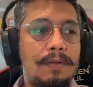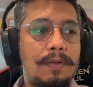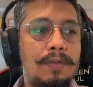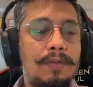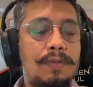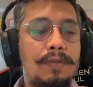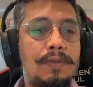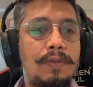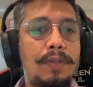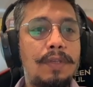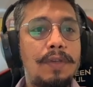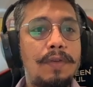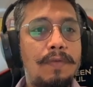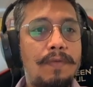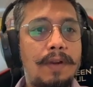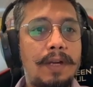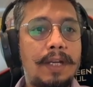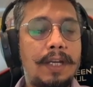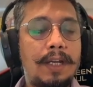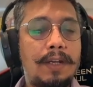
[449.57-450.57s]
So you
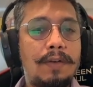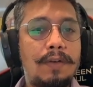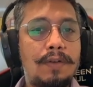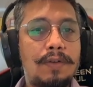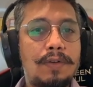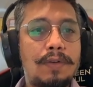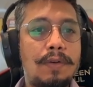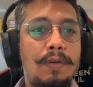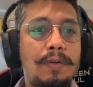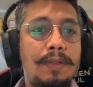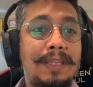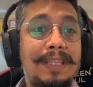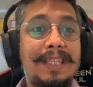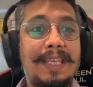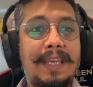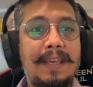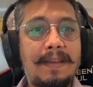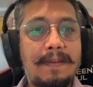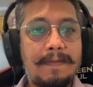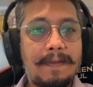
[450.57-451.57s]
wanted to show
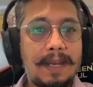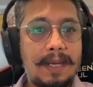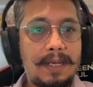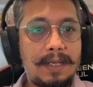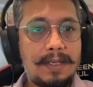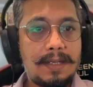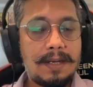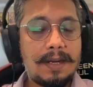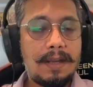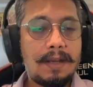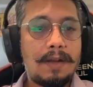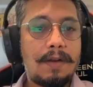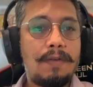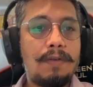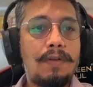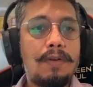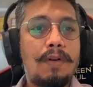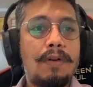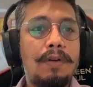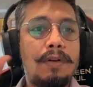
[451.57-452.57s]
their financial
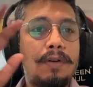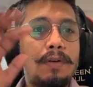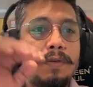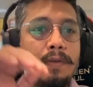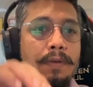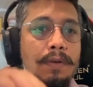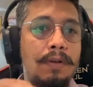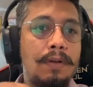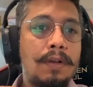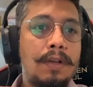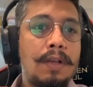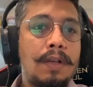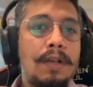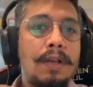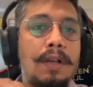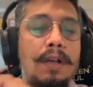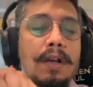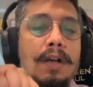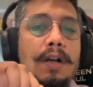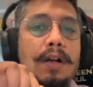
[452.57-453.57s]
account onto
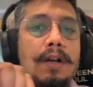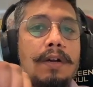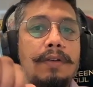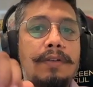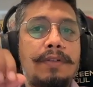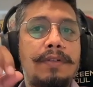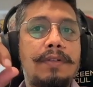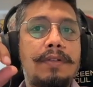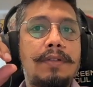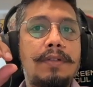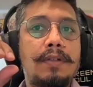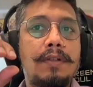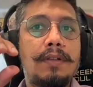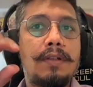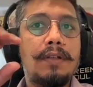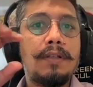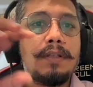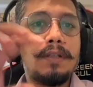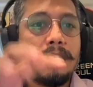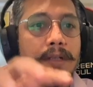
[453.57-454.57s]

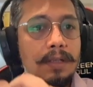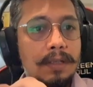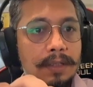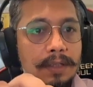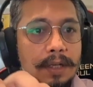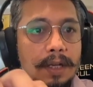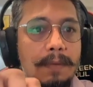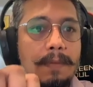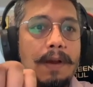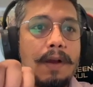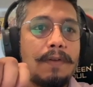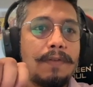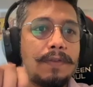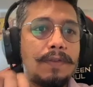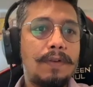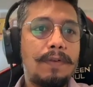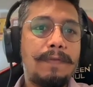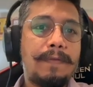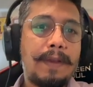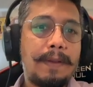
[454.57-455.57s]
Sharma
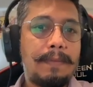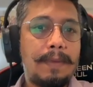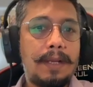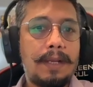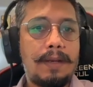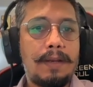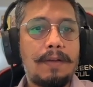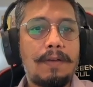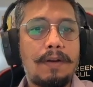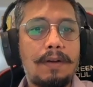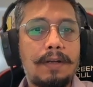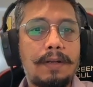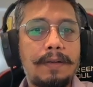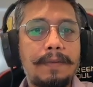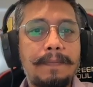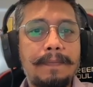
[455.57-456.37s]
household family record.